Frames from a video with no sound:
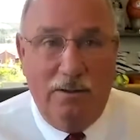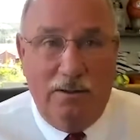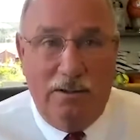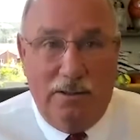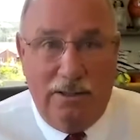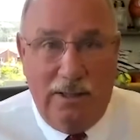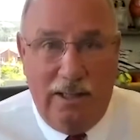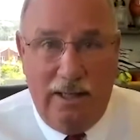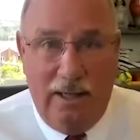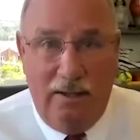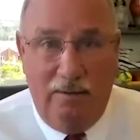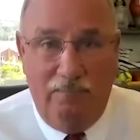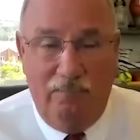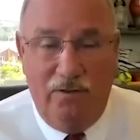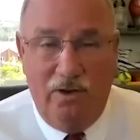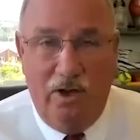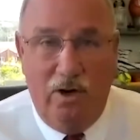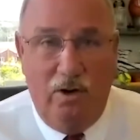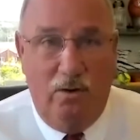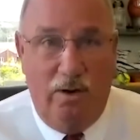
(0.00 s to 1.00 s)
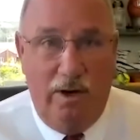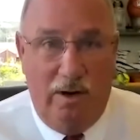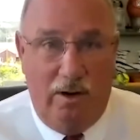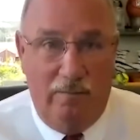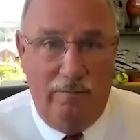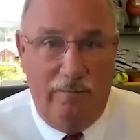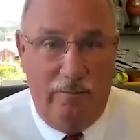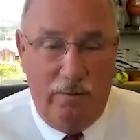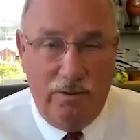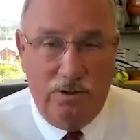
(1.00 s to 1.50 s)
and, you know, in our
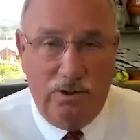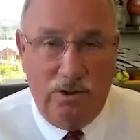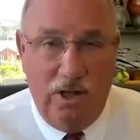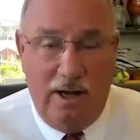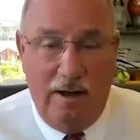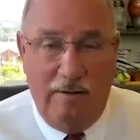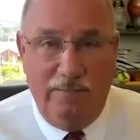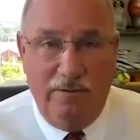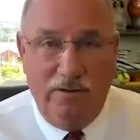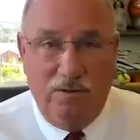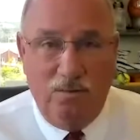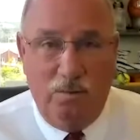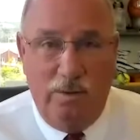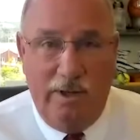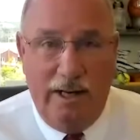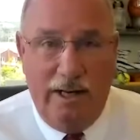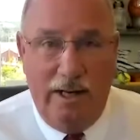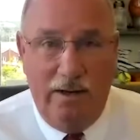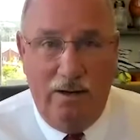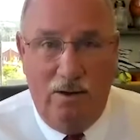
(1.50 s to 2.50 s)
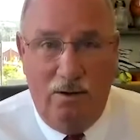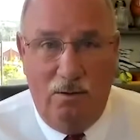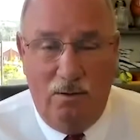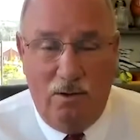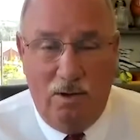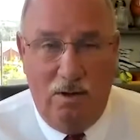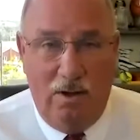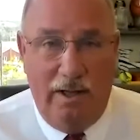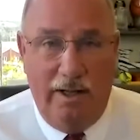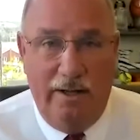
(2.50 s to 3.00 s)
first office, we had no
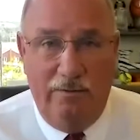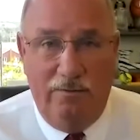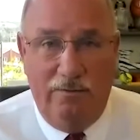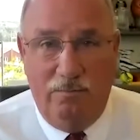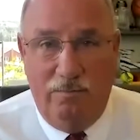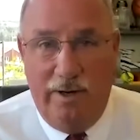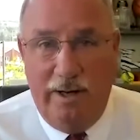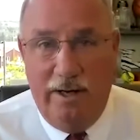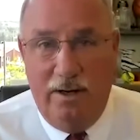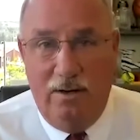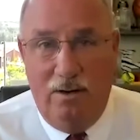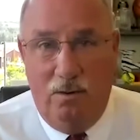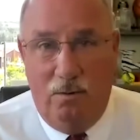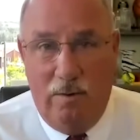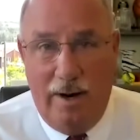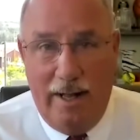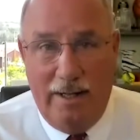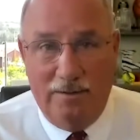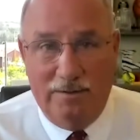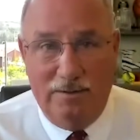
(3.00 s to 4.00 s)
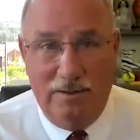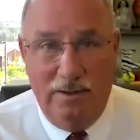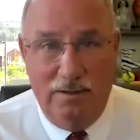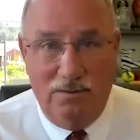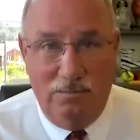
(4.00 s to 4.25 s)
clients, we had no assets,